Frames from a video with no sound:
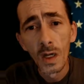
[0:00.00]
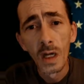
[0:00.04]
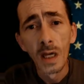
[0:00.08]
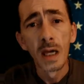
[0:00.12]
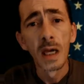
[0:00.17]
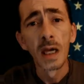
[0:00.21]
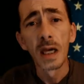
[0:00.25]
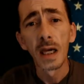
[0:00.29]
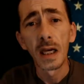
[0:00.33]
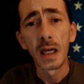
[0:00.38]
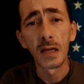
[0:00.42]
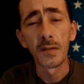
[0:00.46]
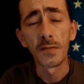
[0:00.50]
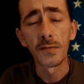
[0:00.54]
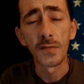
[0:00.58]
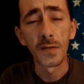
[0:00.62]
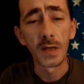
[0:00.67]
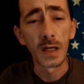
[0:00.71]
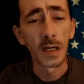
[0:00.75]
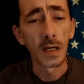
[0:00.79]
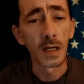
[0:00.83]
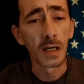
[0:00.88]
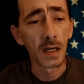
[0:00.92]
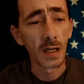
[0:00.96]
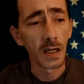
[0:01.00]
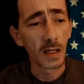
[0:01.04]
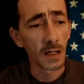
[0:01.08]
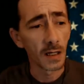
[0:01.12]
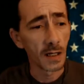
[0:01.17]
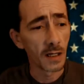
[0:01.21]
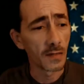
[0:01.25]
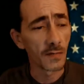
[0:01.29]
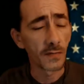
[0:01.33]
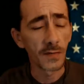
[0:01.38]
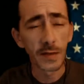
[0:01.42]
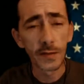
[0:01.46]

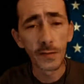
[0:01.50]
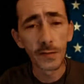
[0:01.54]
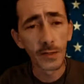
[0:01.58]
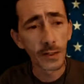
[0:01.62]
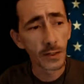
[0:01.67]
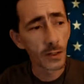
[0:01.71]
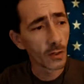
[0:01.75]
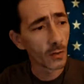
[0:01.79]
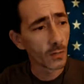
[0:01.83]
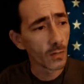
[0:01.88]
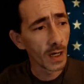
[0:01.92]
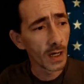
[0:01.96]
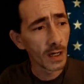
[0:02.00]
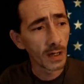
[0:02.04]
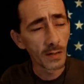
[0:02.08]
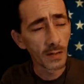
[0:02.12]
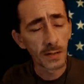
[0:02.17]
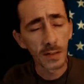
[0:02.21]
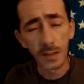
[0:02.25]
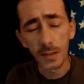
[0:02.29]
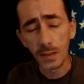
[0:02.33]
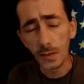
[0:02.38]
If you look around and